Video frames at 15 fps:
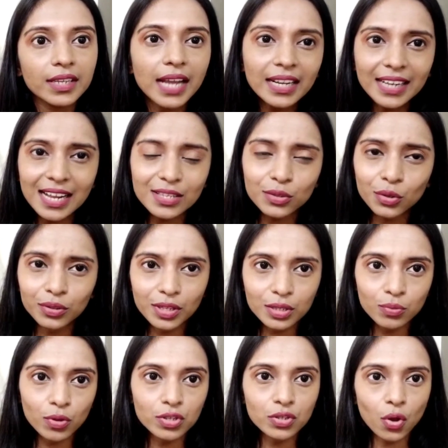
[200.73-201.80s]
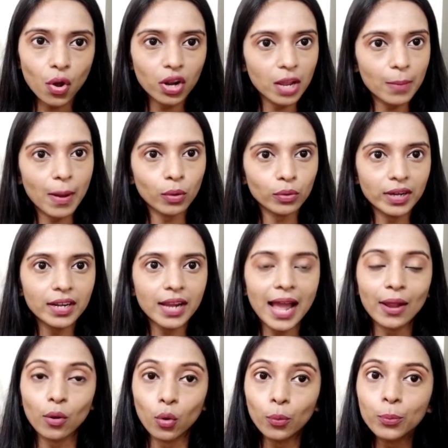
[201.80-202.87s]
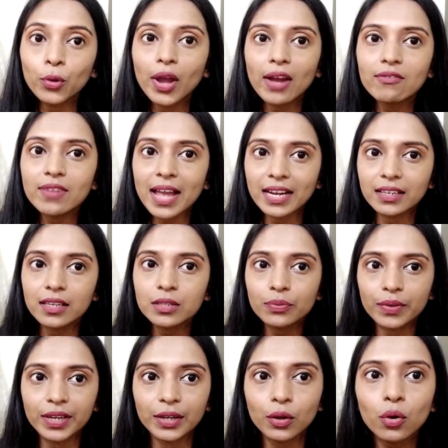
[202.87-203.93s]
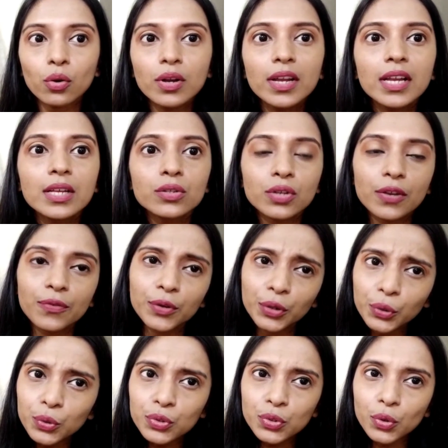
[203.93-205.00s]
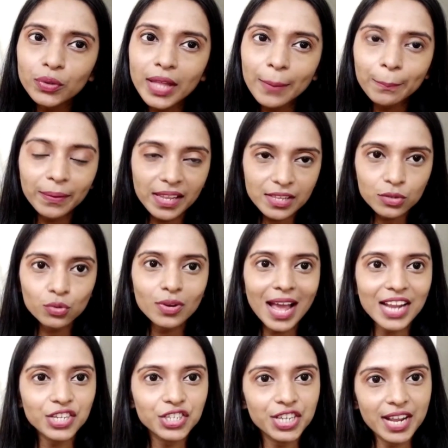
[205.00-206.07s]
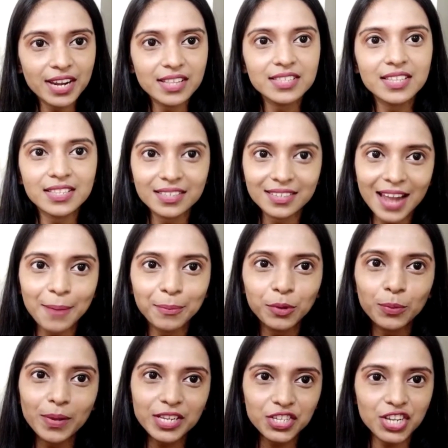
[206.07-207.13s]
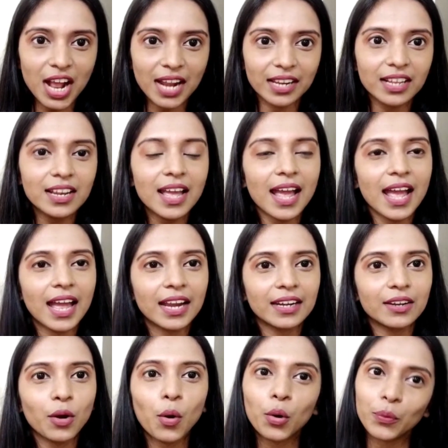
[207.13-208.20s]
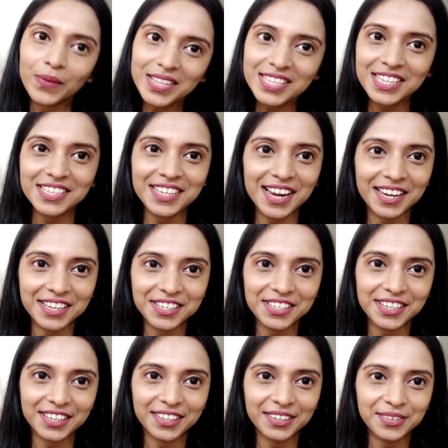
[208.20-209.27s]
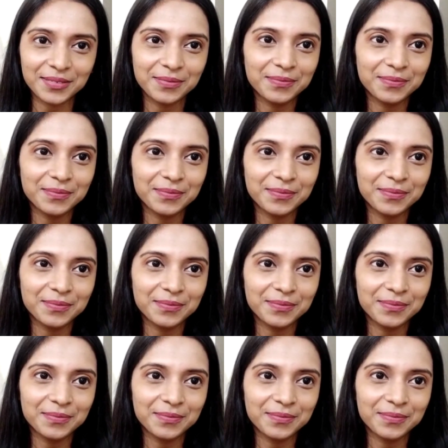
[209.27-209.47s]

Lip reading: Yeah guys, so this was all about it. I hope you have liked this video. So if you do so, then please do like, share and subscribe to my channel, and always stay style and shine.